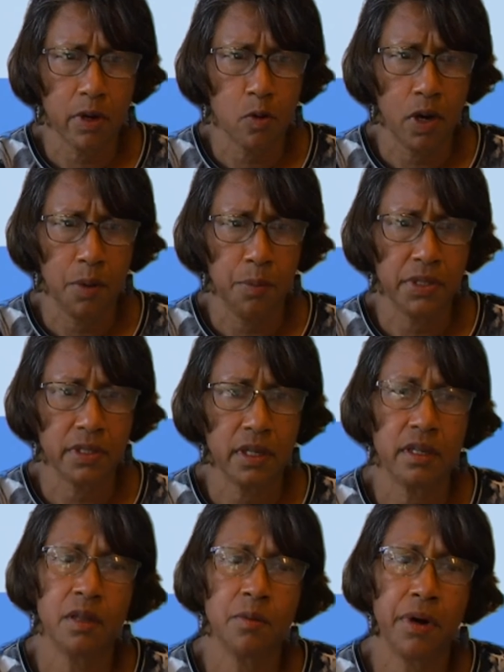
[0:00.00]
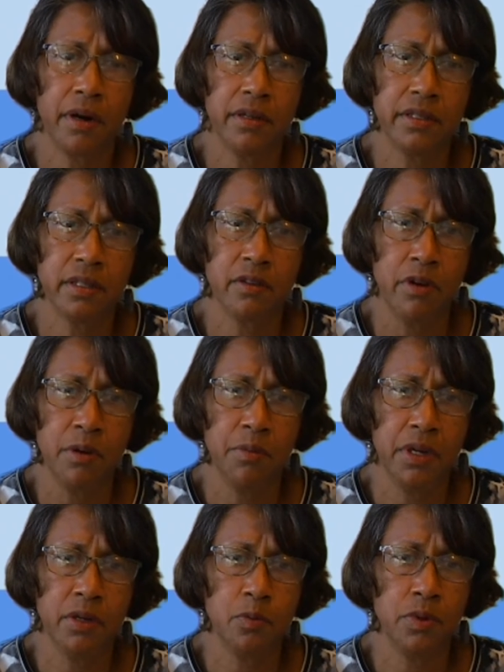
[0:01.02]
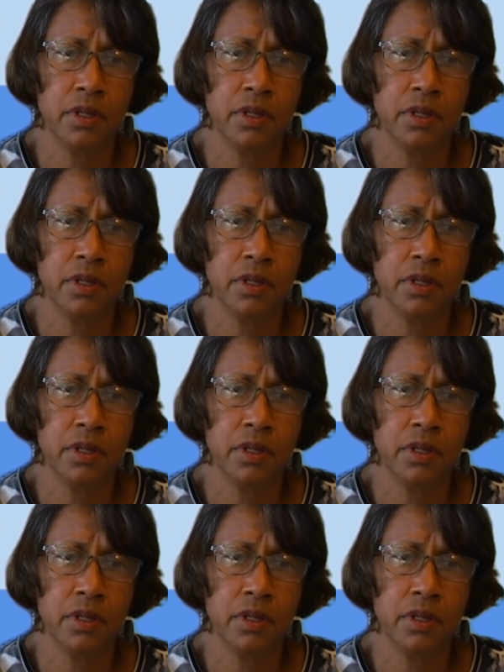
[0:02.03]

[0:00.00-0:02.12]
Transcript: requirements under the Paris Agreement